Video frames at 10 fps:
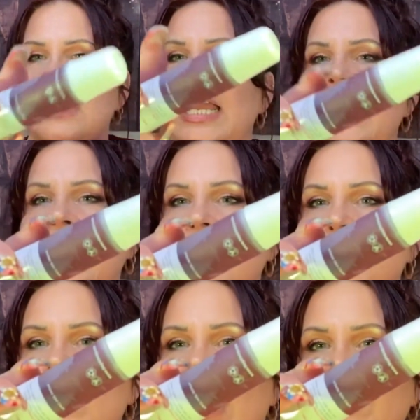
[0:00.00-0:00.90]
like if
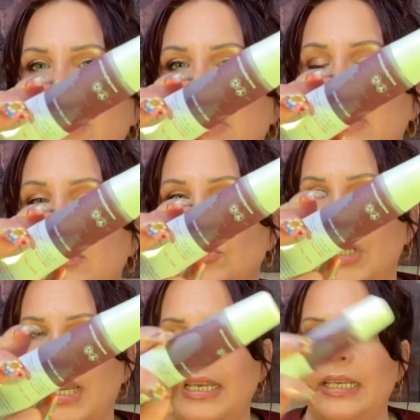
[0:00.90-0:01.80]
you haven't
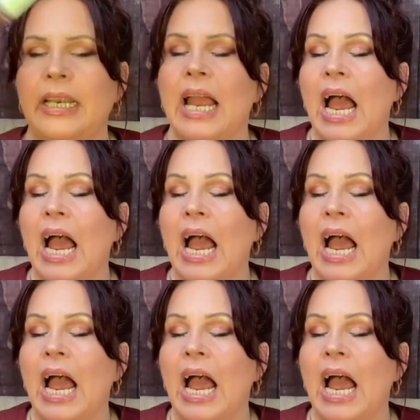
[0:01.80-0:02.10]
tried it.